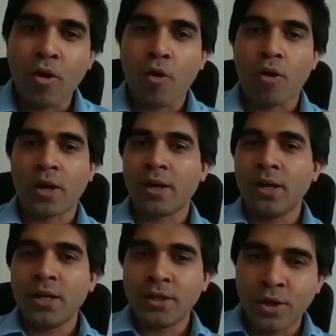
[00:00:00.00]
or
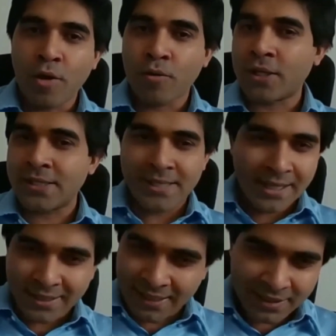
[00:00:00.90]
no,
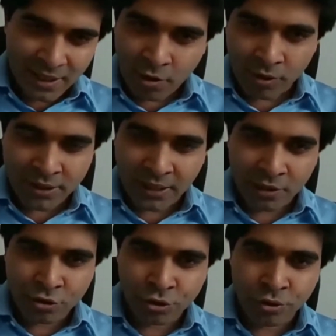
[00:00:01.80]
consulting is the only thing
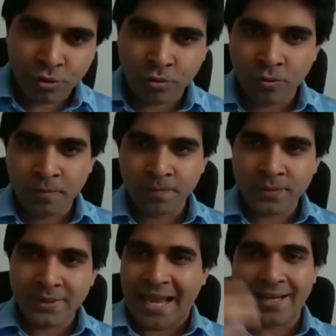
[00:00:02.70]
you should do,
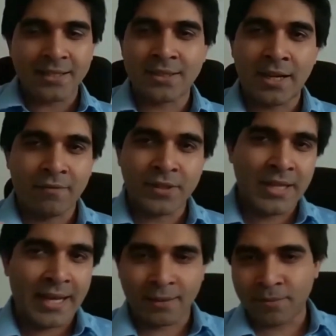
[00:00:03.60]
that itself is
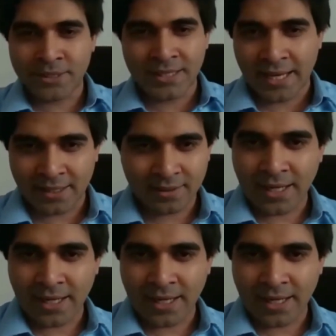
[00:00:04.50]
like a mistake.